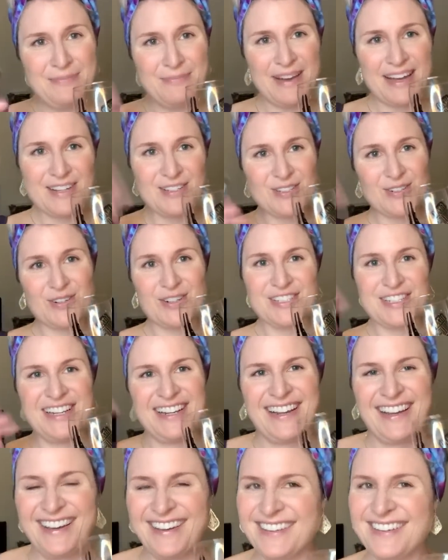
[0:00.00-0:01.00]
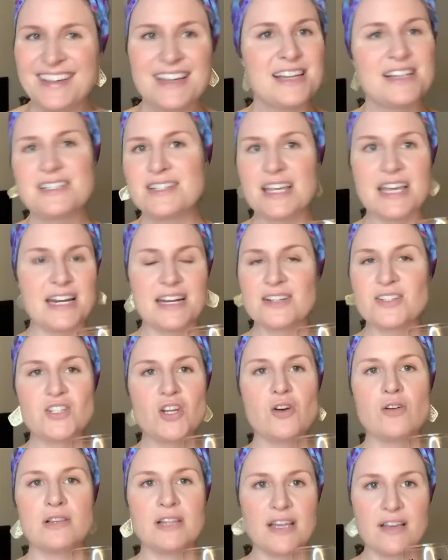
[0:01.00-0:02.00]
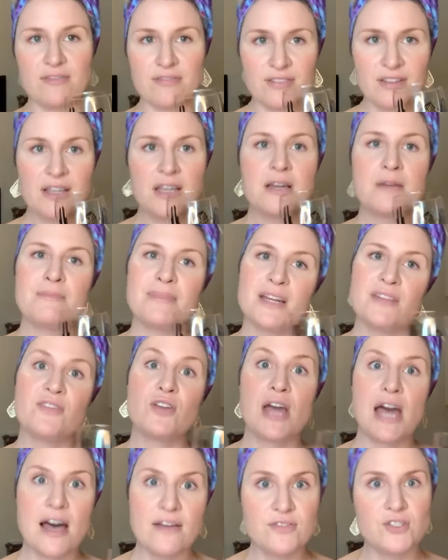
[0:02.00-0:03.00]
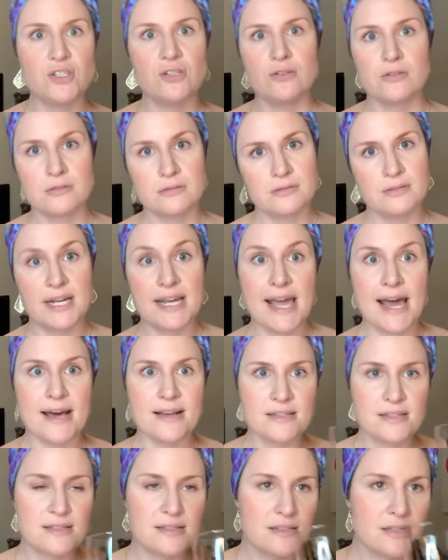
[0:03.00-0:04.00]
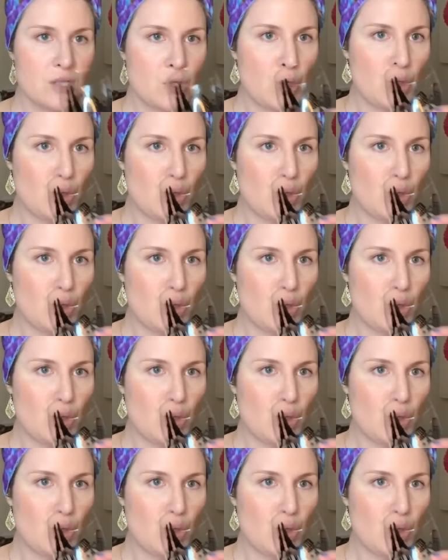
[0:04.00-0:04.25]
Bye, Georgia. Get it. Don't leave. But if you have to, I guess.